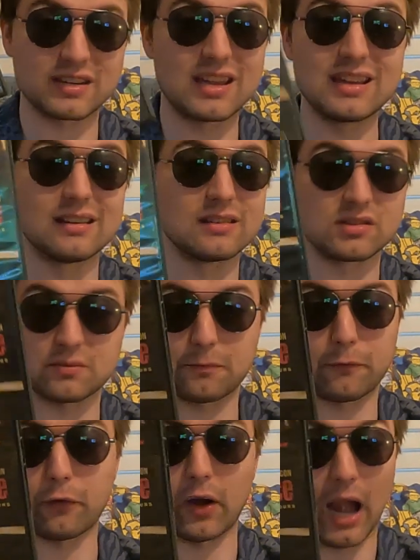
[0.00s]
He is
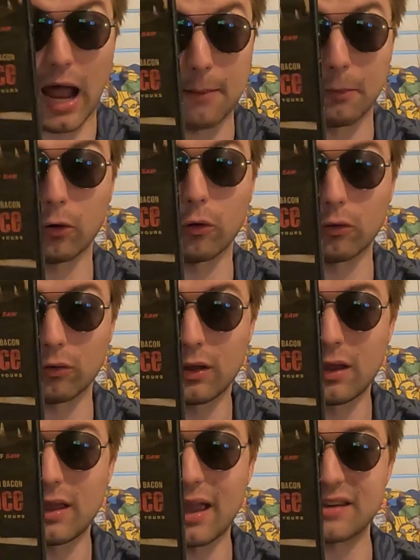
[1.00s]
phenomenal
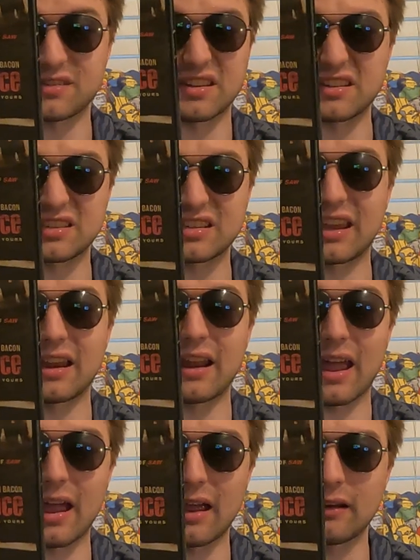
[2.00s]
as this
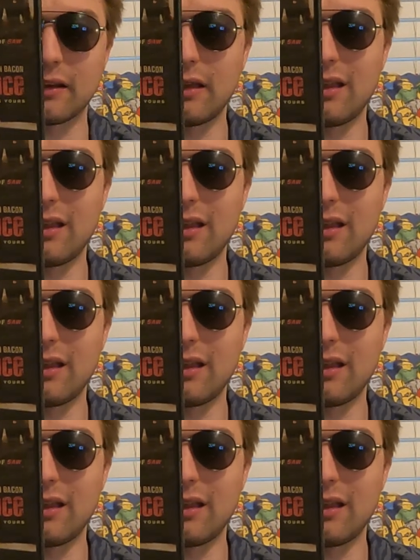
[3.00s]
skinhead.